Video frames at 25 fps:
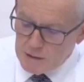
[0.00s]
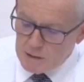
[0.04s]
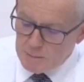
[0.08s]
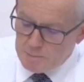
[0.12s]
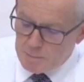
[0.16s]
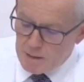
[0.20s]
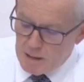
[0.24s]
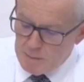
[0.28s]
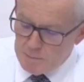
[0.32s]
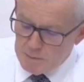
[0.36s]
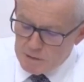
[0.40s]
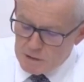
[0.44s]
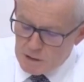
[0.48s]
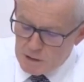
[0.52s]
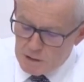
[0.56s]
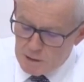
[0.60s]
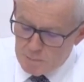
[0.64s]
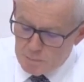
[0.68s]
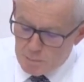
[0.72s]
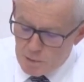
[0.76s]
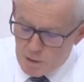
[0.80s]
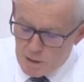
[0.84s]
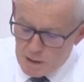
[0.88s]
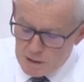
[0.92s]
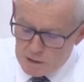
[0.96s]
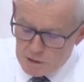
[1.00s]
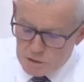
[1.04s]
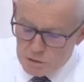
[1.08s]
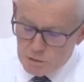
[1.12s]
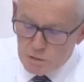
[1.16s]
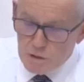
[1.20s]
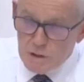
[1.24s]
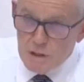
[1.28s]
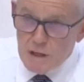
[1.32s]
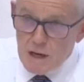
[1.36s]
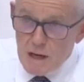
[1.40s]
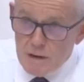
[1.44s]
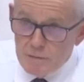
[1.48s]
The paper said the product
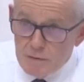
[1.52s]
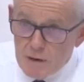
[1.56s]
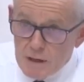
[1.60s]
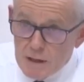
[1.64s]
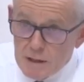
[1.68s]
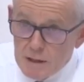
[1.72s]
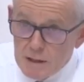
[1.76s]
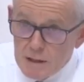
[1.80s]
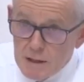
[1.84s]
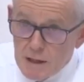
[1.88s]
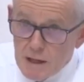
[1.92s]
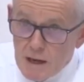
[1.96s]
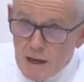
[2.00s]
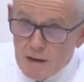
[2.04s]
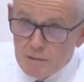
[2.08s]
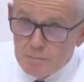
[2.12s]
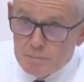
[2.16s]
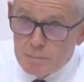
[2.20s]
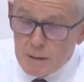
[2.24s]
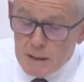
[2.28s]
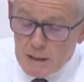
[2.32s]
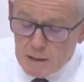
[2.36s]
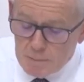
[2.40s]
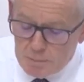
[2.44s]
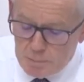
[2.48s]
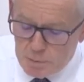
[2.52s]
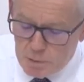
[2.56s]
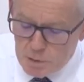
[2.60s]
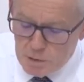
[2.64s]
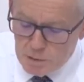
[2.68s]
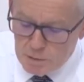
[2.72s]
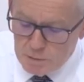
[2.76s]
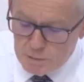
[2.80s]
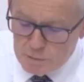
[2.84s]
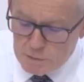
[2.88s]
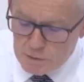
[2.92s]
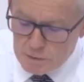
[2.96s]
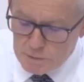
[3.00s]
should never have been
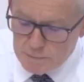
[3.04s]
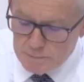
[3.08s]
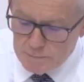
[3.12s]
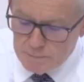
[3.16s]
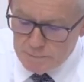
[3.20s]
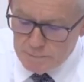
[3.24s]
approved.